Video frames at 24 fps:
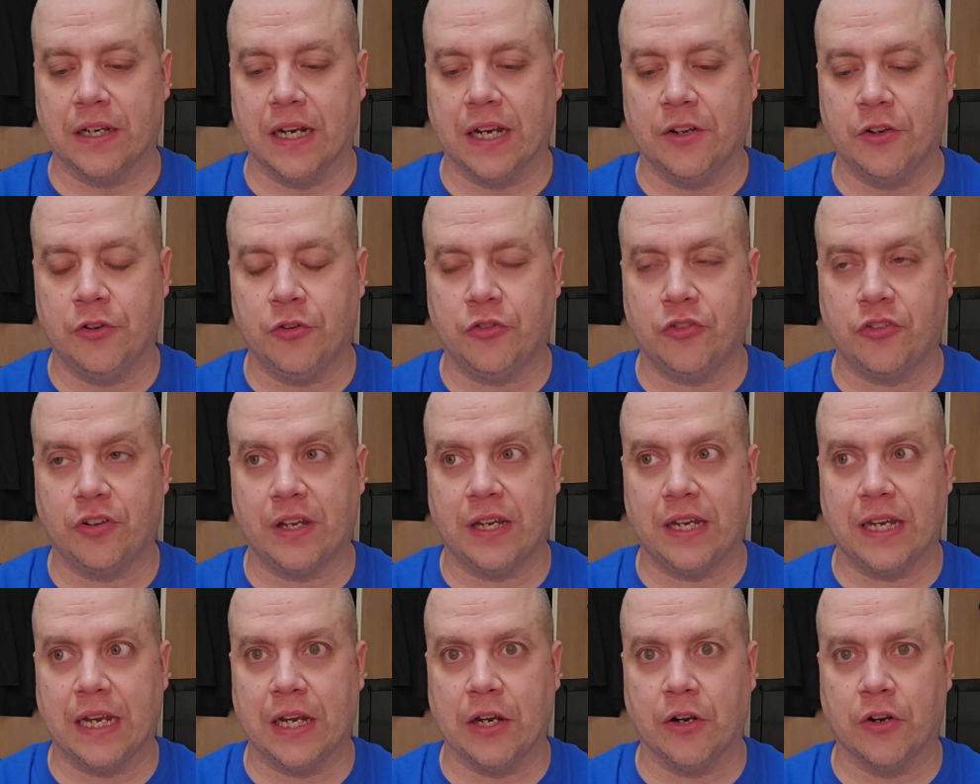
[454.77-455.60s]
I do
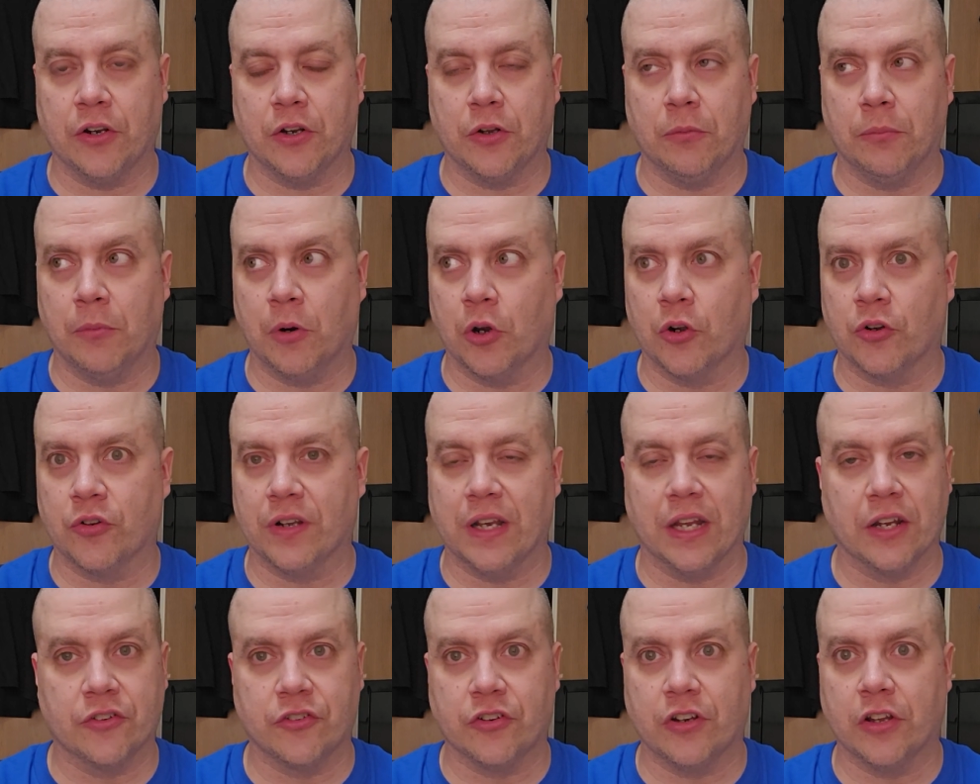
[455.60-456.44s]
say Ariel
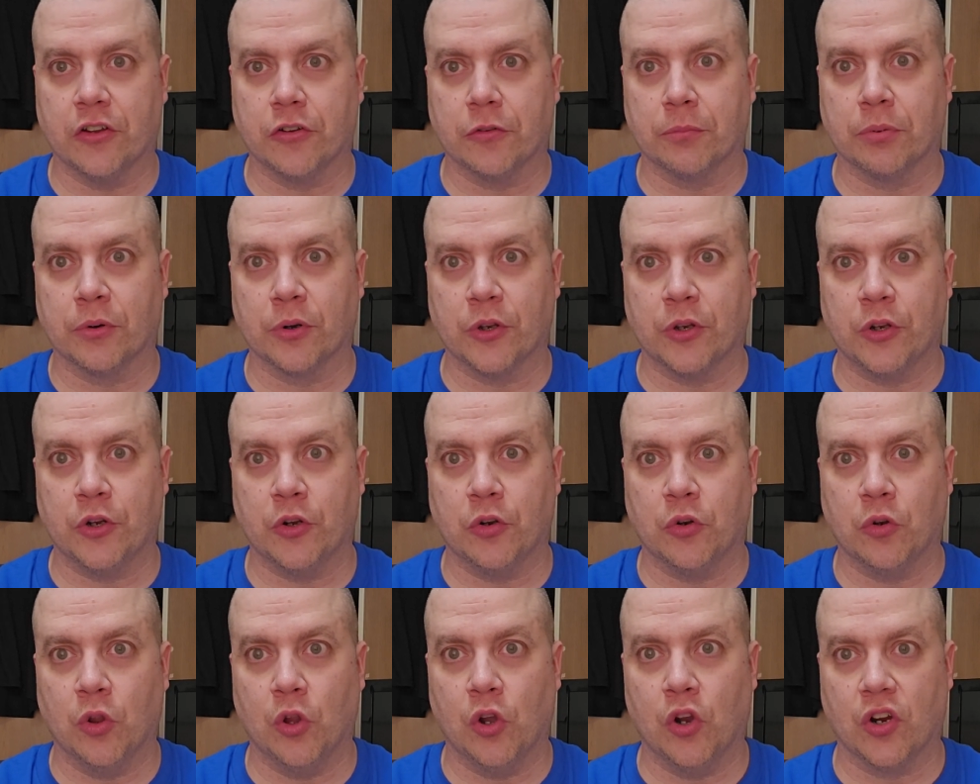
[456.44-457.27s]
Martinek, she has a pretty
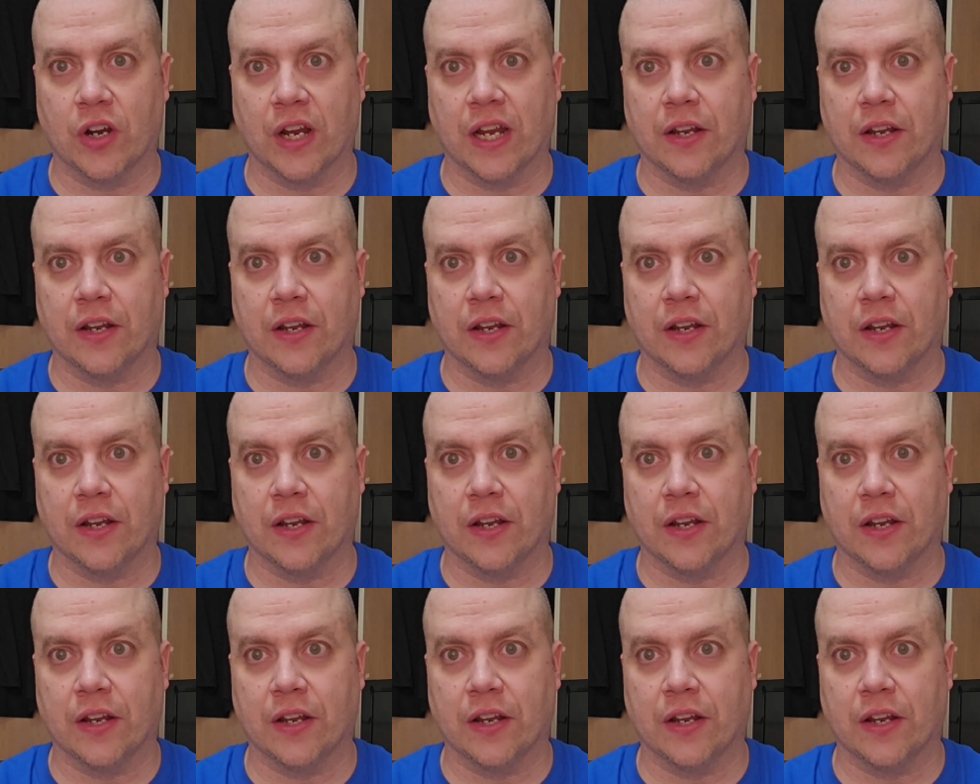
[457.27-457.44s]
good look.